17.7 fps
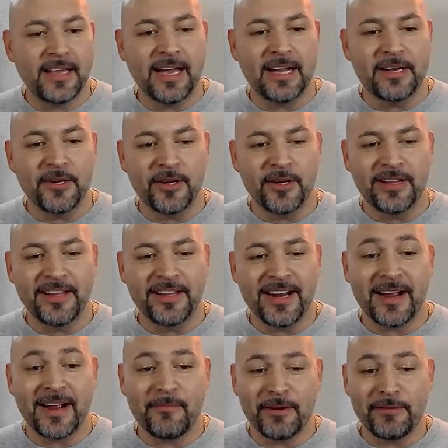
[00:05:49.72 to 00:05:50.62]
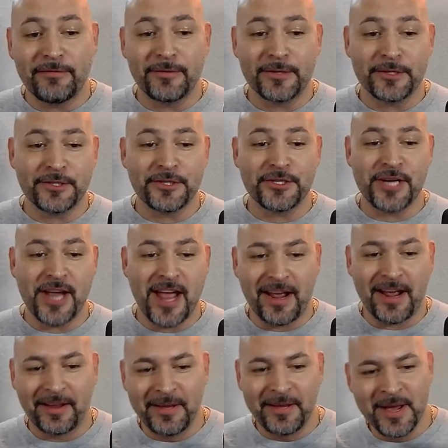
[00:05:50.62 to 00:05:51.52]
Yeah, dude. And then I got my first
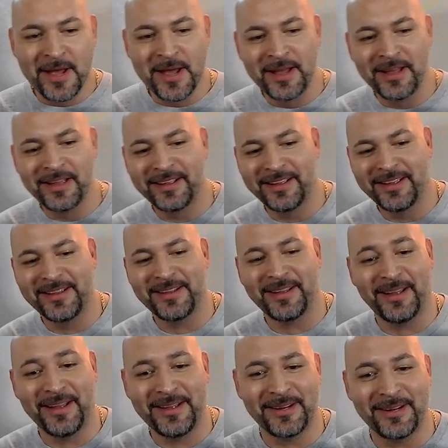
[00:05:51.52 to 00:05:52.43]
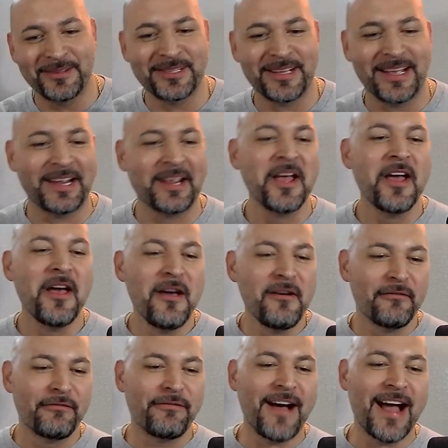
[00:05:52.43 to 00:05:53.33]
check, and it was like
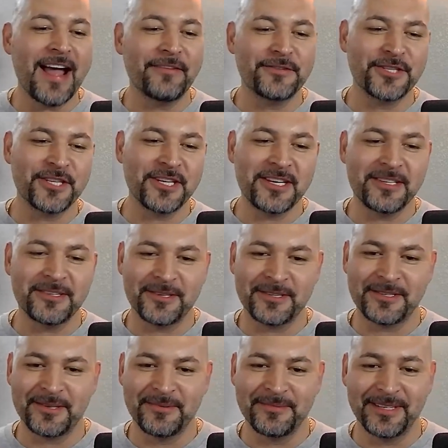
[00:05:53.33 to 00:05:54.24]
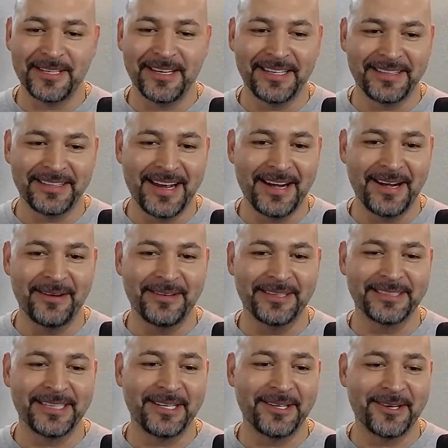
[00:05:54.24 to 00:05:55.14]
5 G's or something like that. And
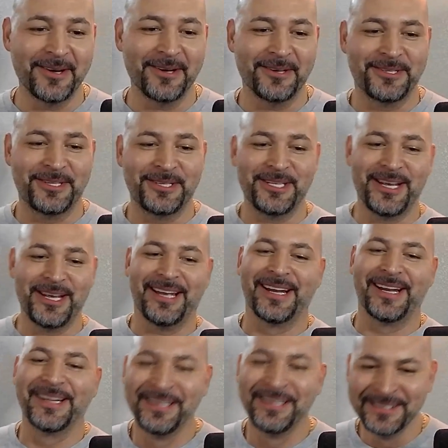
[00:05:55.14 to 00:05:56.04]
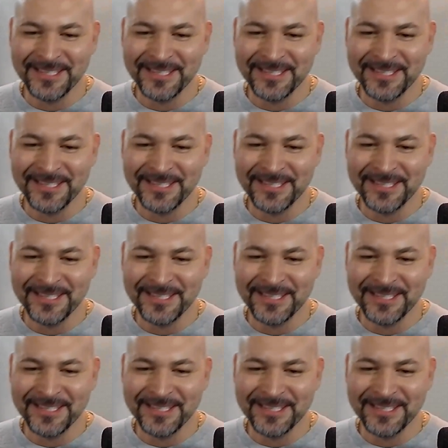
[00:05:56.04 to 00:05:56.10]
I was like, oh shit.